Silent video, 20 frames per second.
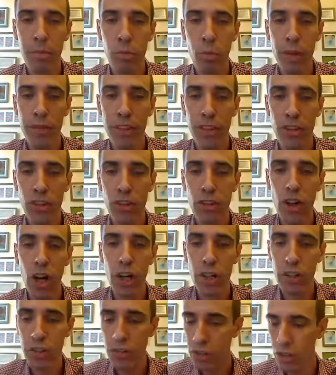with the
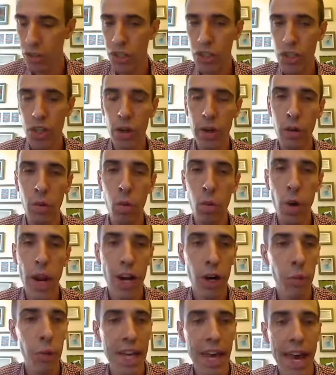stars that are showing
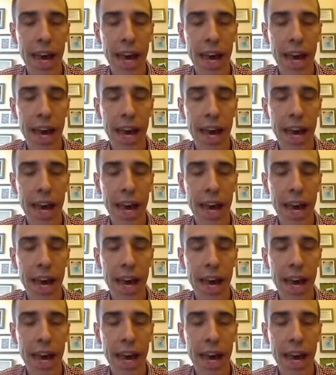where we